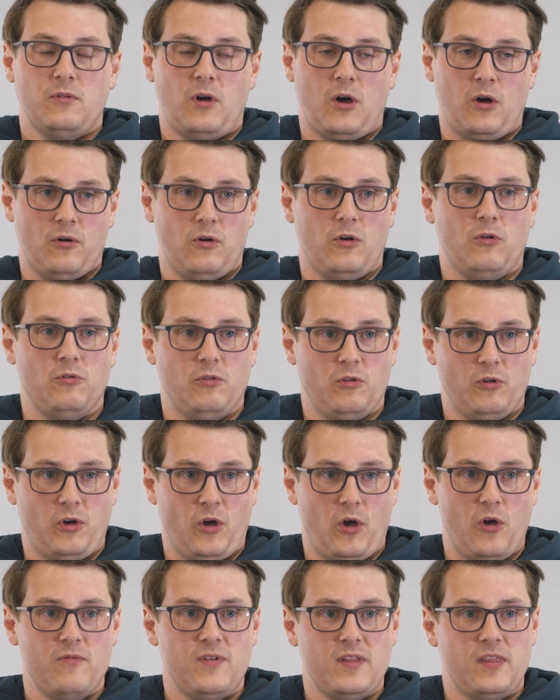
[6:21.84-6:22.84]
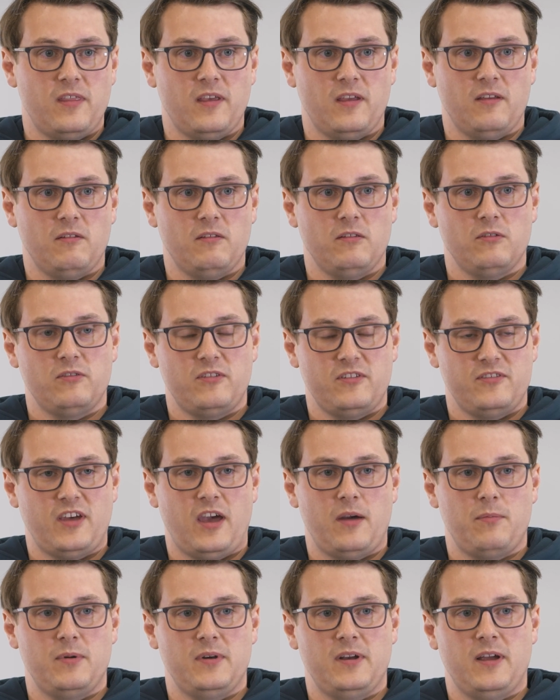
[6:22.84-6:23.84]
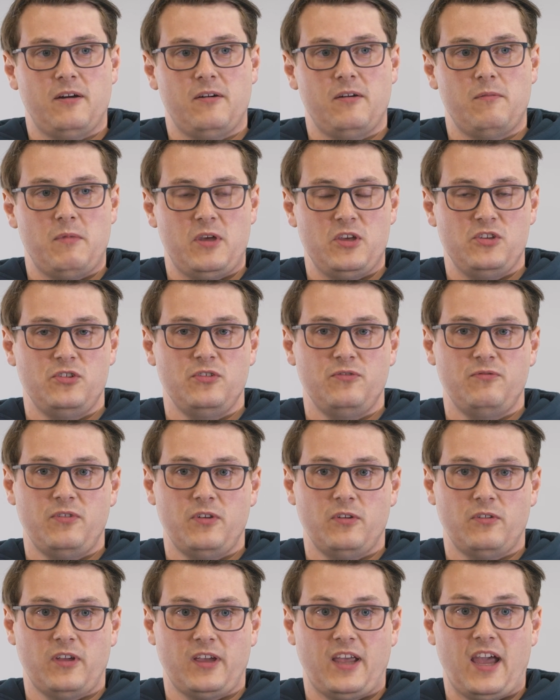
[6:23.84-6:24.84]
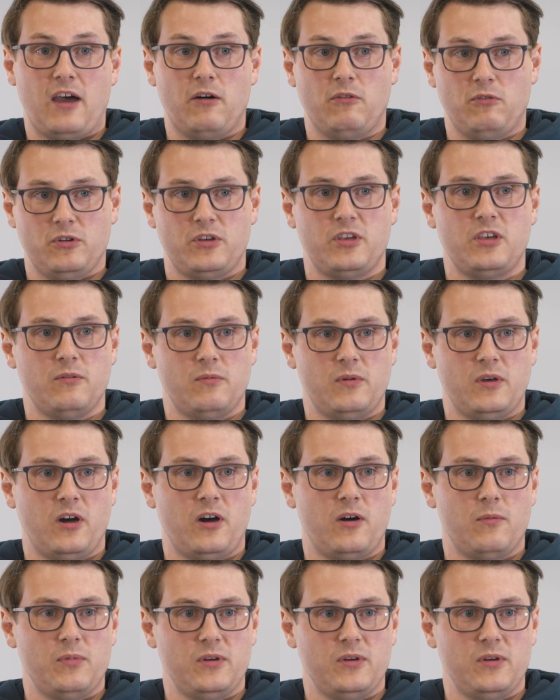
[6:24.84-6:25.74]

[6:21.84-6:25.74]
all the COVID thing that's happened now, it makes you feel like how lucky we are,